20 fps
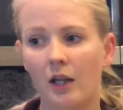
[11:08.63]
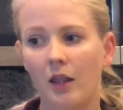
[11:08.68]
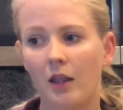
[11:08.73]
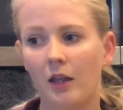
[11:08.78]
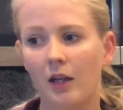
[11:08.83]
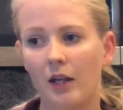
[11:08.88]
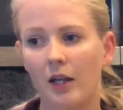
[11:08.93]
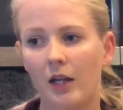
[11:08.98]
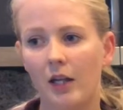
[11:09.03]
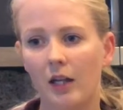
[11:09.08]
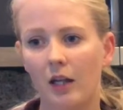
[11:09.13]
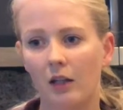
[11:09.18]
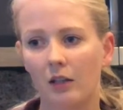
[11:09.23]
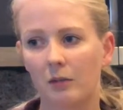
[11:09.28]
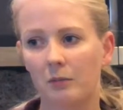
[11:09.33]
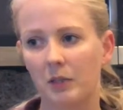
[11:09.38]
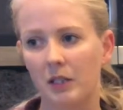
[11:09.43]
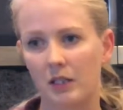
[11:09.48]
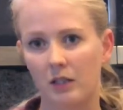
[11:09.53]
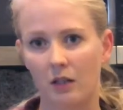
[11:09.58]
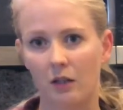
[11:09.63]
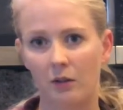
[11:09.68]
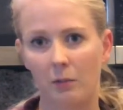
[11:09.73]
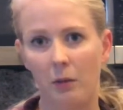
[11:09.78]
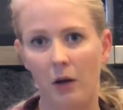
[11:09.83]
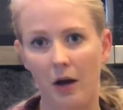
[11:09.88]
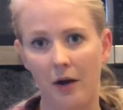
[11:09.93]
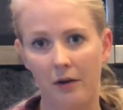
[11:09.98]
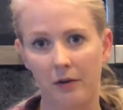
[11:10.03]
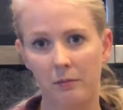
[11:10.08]
the heat element is on the
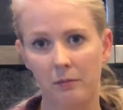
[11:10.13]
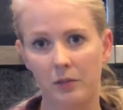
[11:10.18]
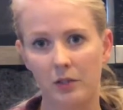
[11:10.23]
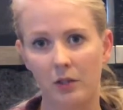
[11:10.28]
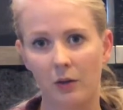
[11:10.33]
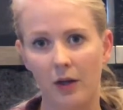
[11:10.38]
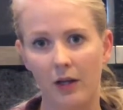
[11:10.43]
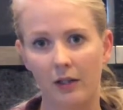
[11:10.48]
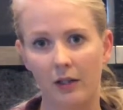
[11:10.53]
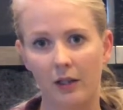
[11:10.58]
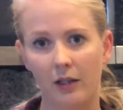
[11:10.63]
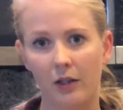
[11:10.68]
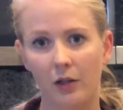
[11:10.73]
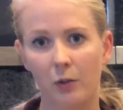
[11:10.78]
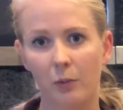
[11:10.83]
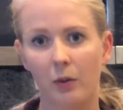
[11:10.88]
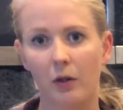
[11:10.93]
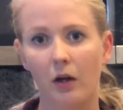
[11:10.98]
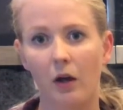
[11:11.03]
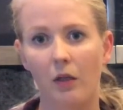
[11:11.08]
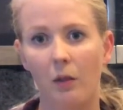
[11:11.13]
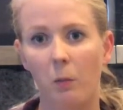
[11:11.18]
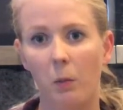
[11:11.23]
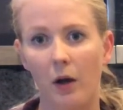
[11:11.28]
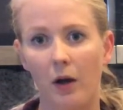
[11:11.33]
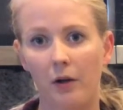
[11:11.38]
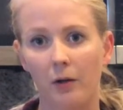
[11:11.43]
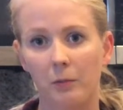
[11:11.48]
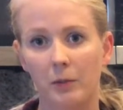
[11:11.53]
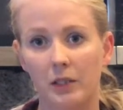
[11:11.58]
bottom, so anything you put on the
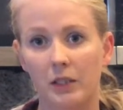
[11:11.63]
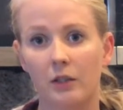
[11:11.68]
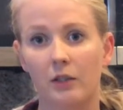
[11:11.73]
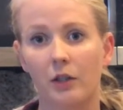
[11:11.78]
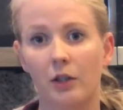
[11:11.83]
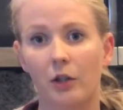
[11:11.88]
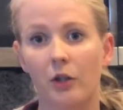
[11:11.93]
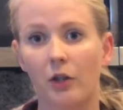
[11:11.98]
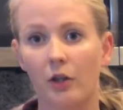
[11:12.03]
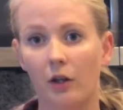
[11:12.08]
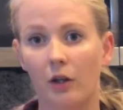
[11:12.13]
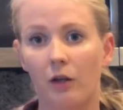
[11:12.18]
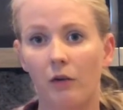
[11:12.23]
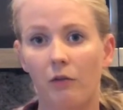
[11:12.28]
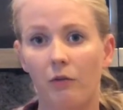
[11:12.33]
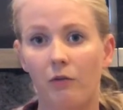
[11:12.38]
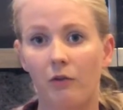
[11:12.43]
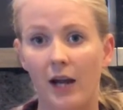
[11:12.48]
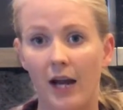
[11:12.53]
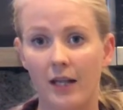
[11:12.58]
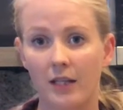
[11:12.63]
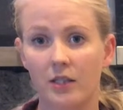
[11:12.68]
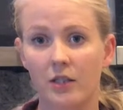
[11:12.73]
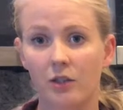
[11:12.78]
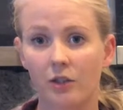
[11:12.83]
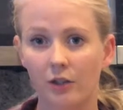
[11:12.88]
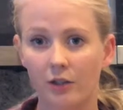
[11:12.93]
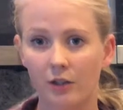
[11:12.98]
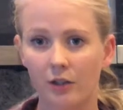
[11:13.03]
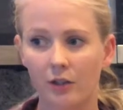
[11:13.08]
bottom is gonna cook
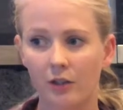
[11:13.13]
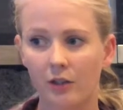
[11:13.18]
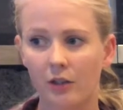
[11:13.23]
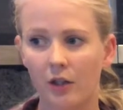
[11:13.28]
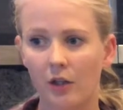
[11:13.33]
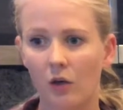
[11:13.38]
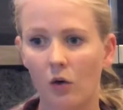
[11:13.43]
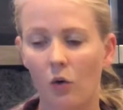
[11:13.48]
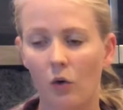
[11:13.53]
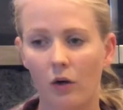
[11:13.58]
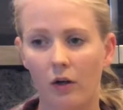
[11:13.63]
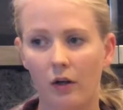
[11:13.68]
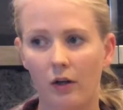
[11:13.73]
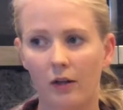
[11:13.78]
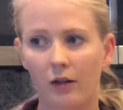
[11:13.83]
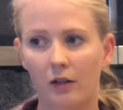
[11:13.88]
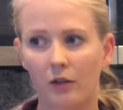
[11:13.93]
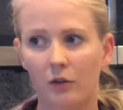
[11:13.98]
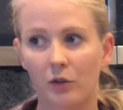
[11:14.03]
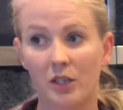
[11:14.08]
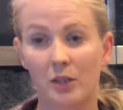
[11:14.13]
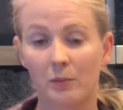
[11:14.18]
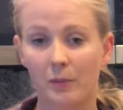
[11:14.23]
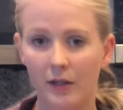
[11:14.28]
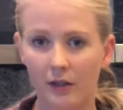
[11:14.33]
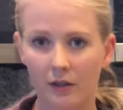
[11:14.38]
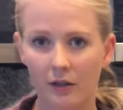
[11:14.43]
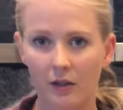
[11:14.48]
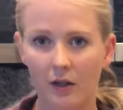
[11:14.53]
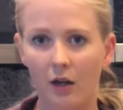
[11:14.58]
faster or
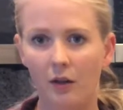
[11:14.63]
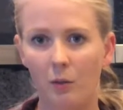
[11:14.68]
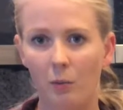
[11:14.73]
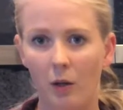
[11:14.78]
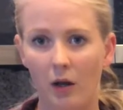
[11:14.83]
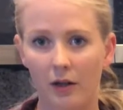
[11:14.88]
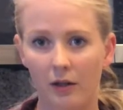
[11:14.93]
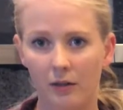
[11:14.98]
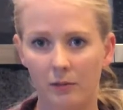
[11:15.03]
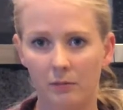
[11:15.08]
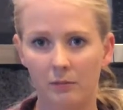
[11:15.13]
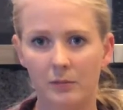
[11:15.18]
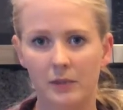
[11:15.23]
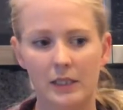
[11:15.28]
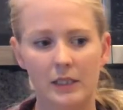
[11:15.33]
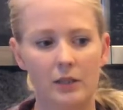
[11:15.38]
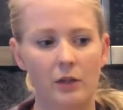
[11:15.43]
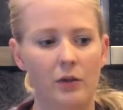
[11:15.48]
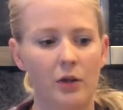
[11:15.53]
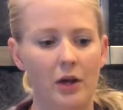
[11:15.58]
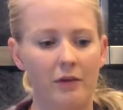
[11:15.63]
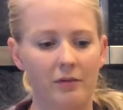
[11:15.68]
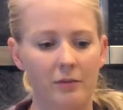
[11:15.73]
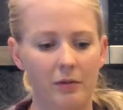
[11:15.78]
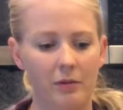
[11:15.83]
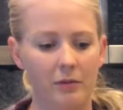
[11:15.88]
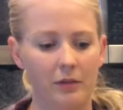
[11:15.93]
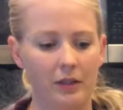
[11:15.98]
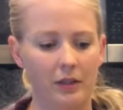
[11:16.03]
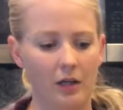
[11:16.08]
crispier on the bottom, so you have to
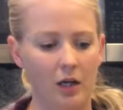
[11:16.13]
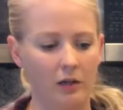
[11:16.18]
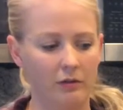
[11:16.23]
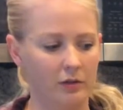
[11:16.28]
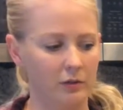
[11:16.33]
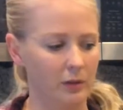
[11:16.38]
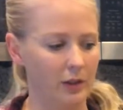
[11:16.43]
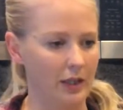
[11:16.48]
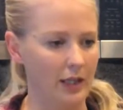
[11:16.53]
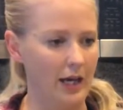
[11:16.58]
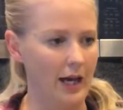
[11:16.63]
be really careful with